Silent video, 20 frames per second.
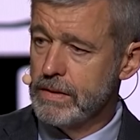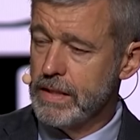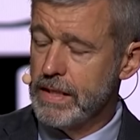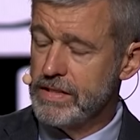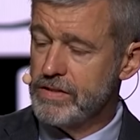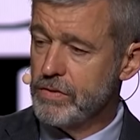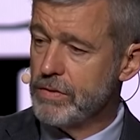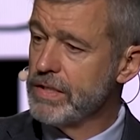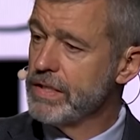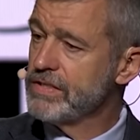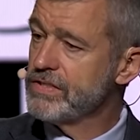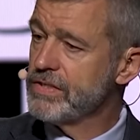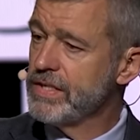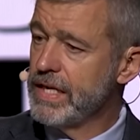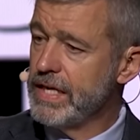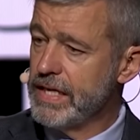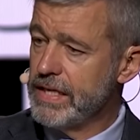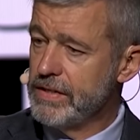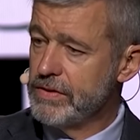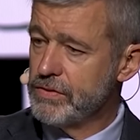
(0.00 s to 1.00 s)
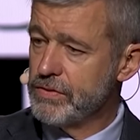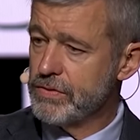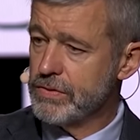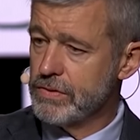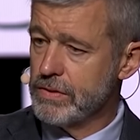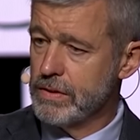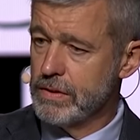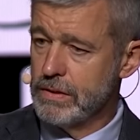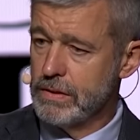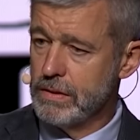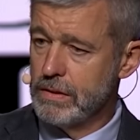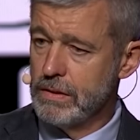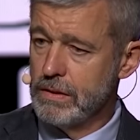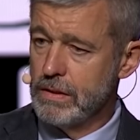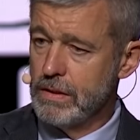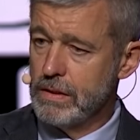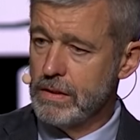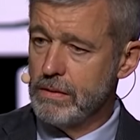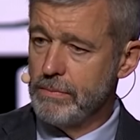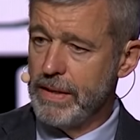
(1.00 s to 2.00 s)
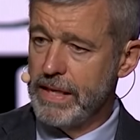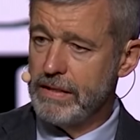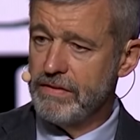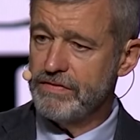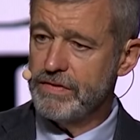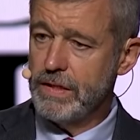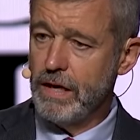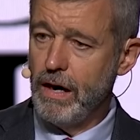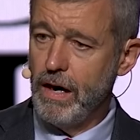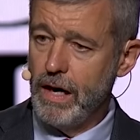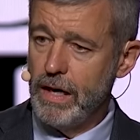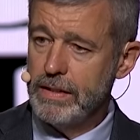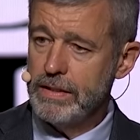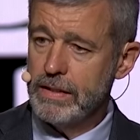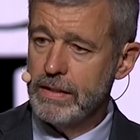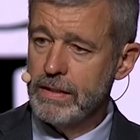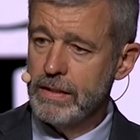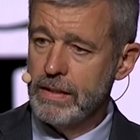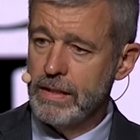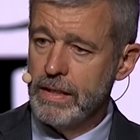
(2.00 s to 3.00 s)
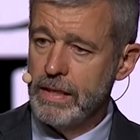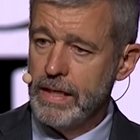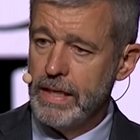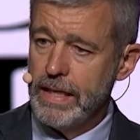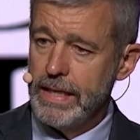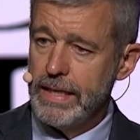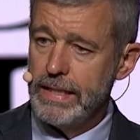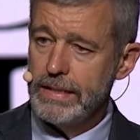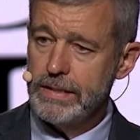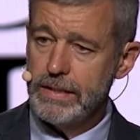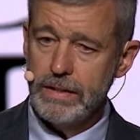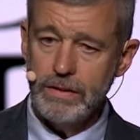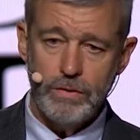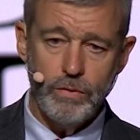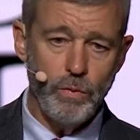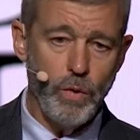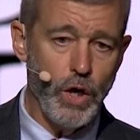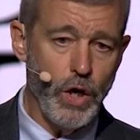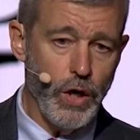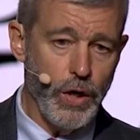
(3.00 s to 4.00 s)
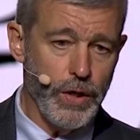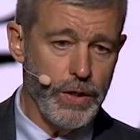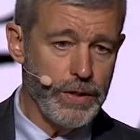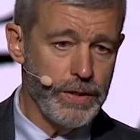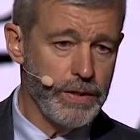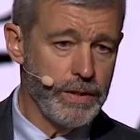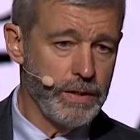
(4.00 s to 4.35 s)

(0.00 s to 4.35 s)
is on his knees. The man of God is in the Word.